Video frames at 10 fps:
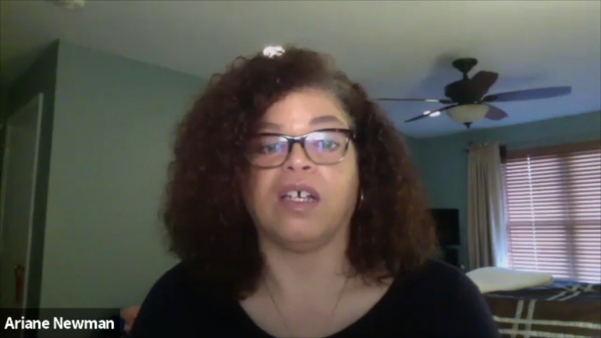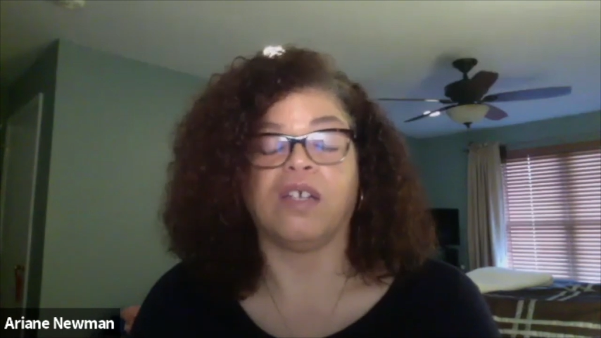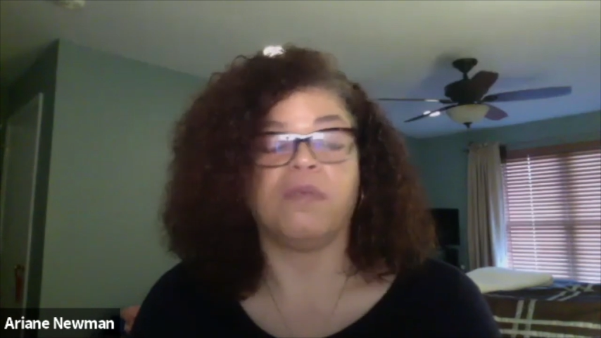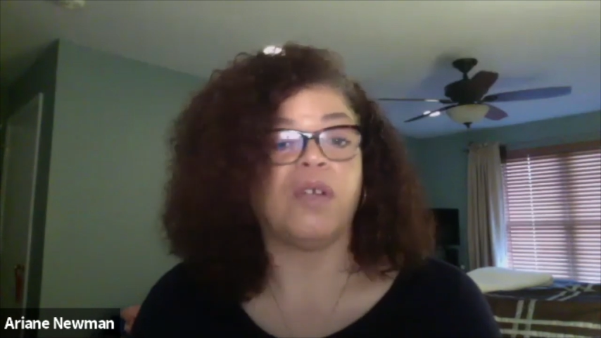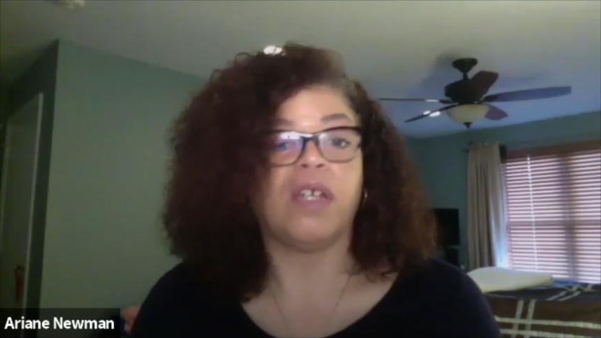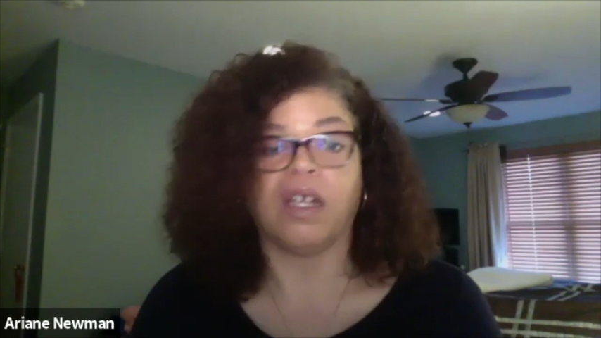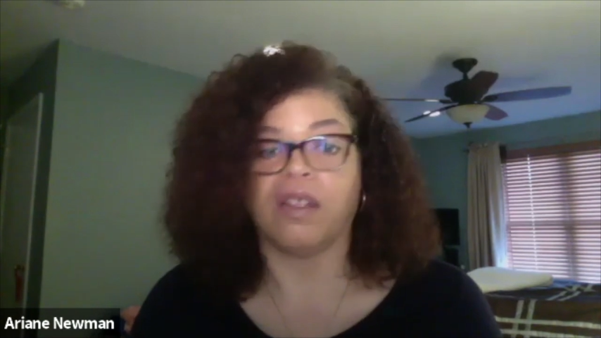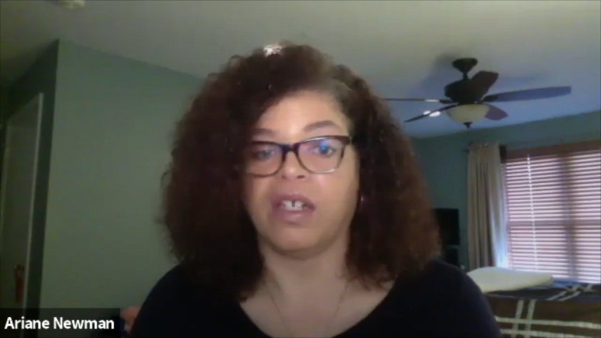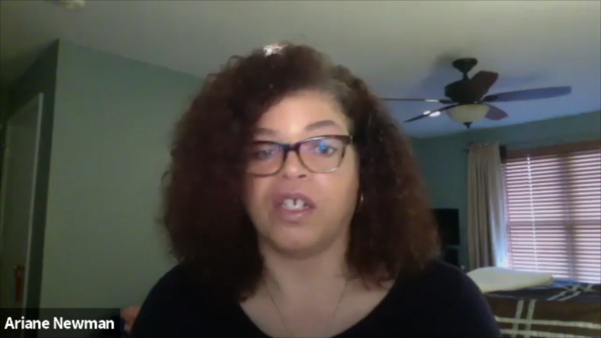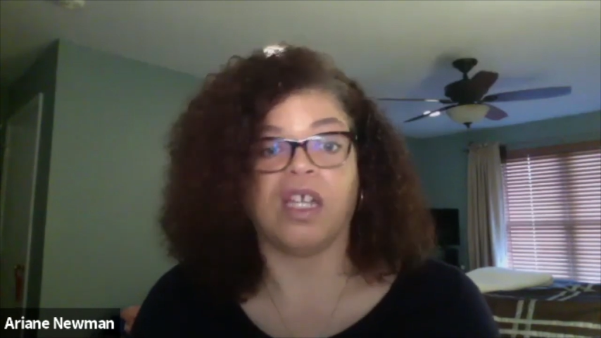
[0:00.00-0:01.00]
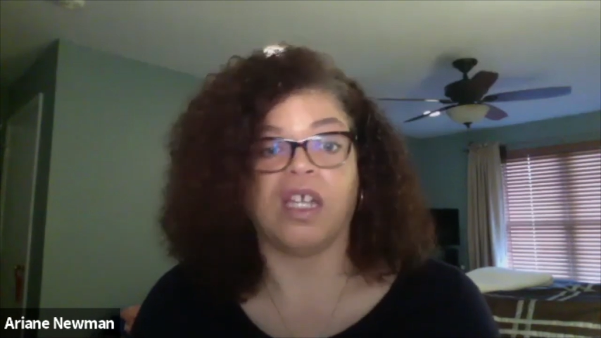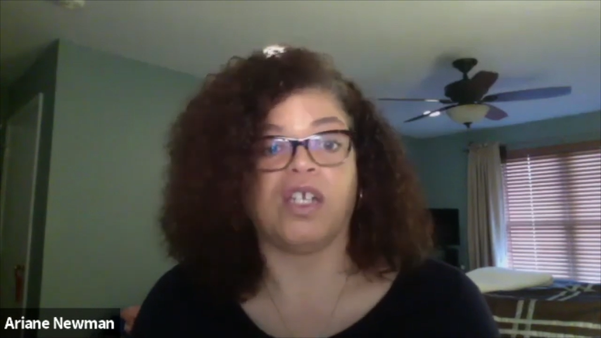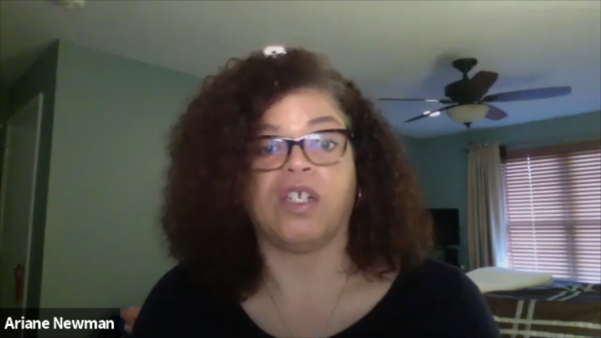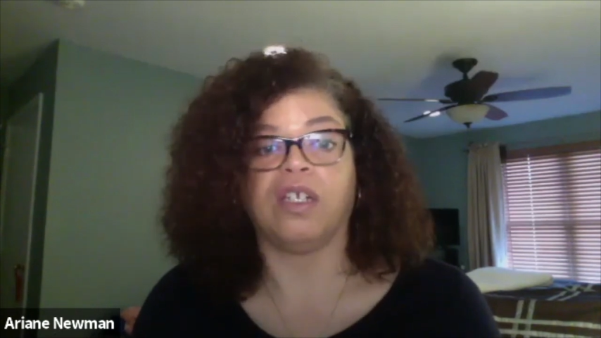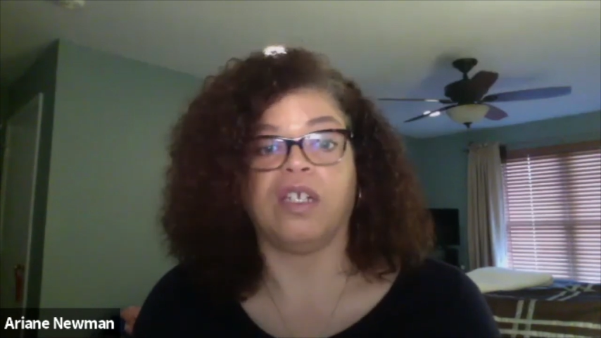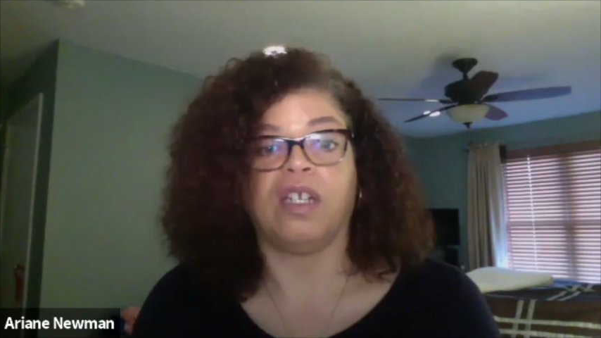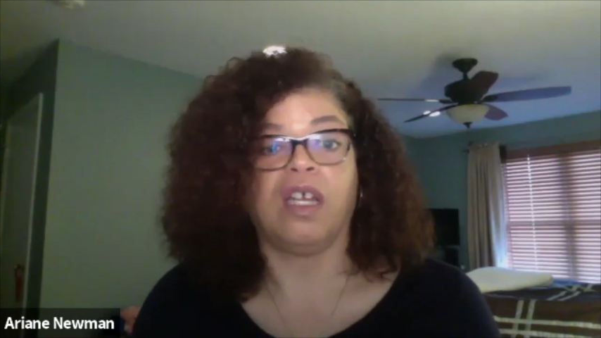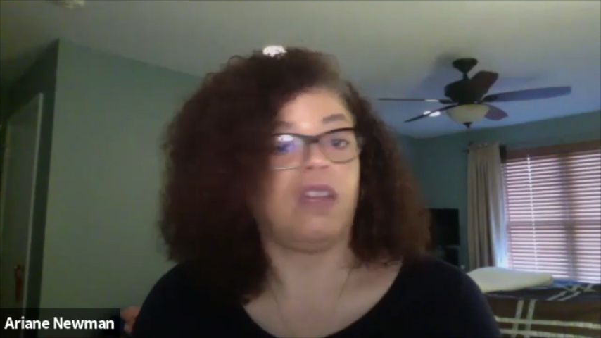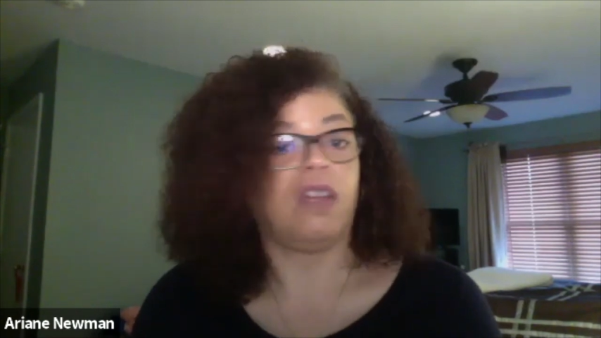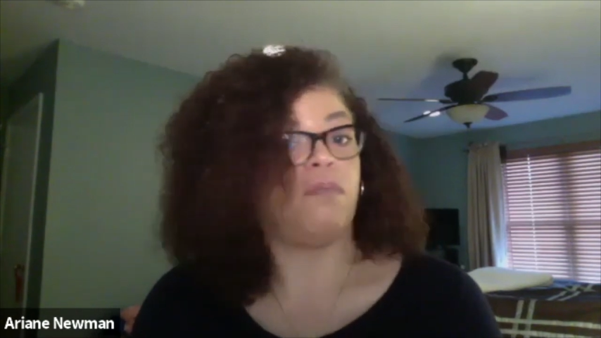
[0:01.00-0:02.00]
community health education,
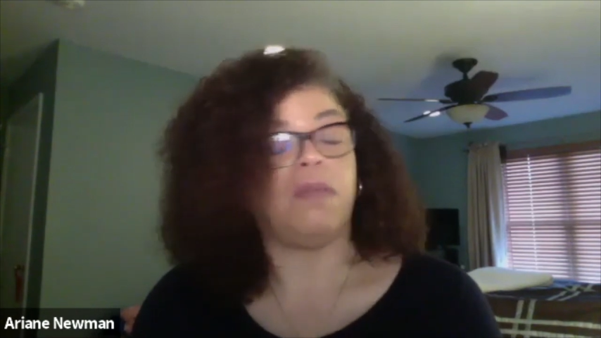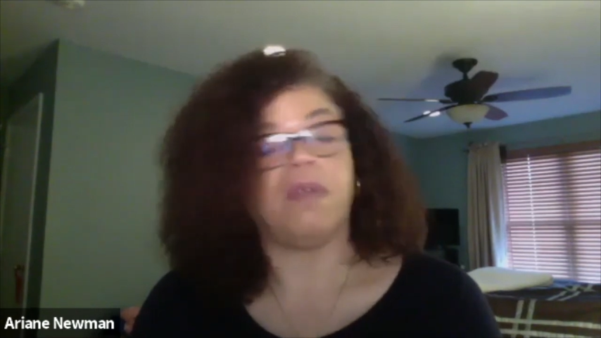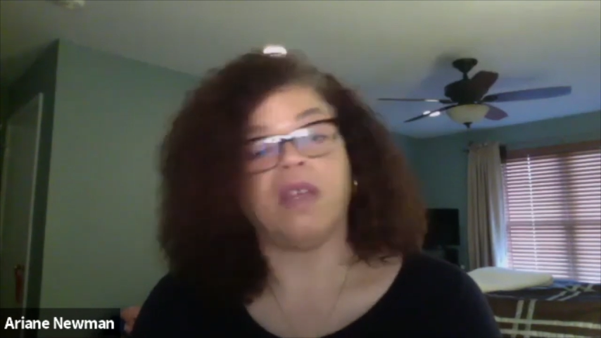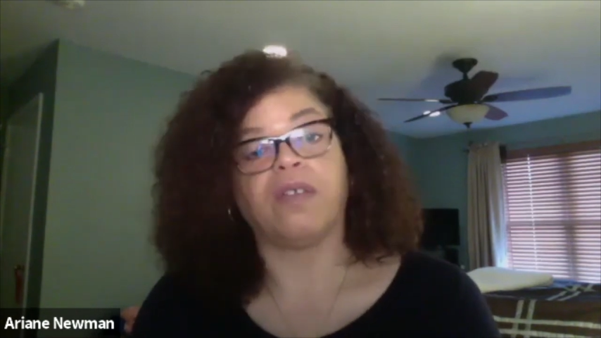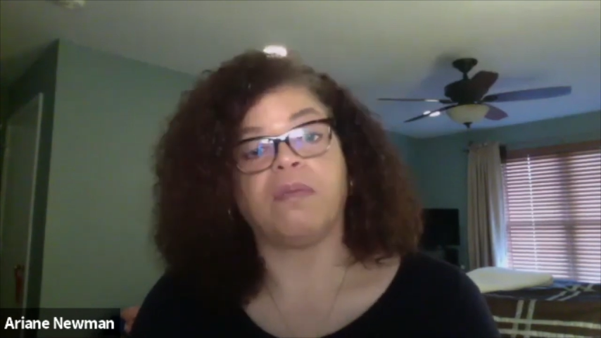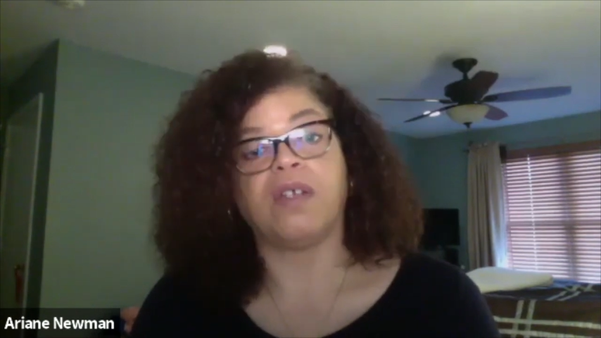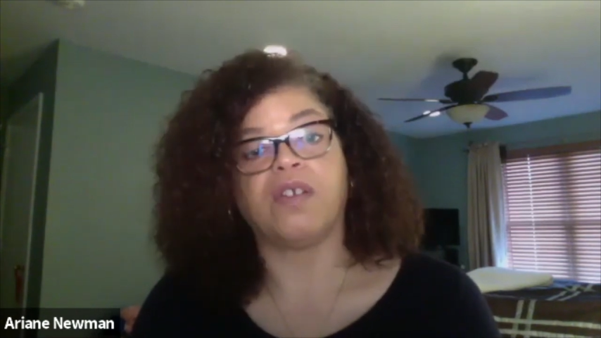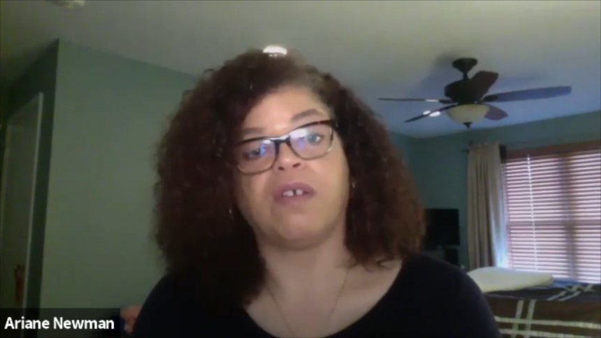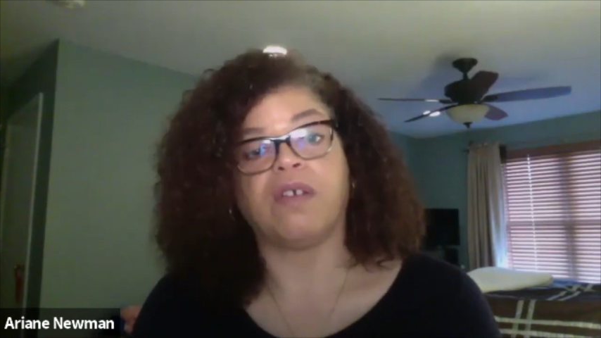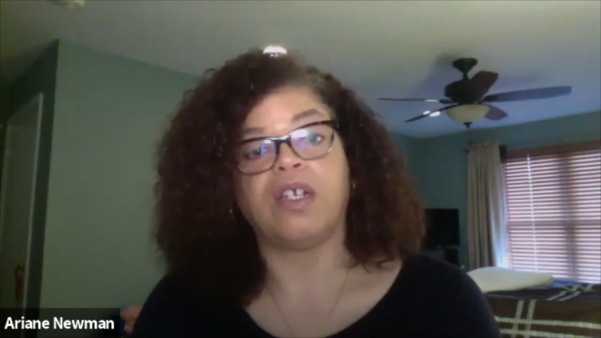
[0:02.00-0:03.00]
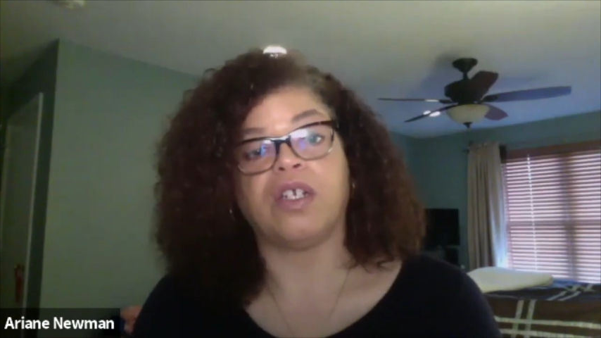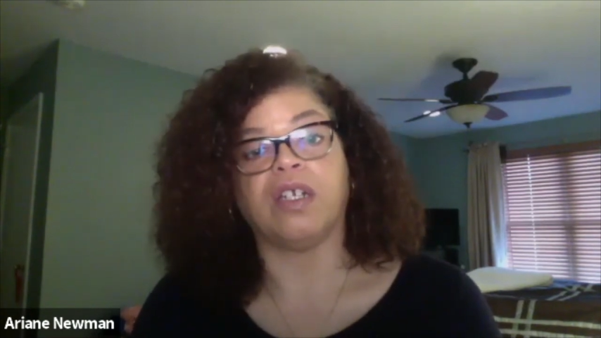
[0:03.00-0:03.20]
maybe health administration.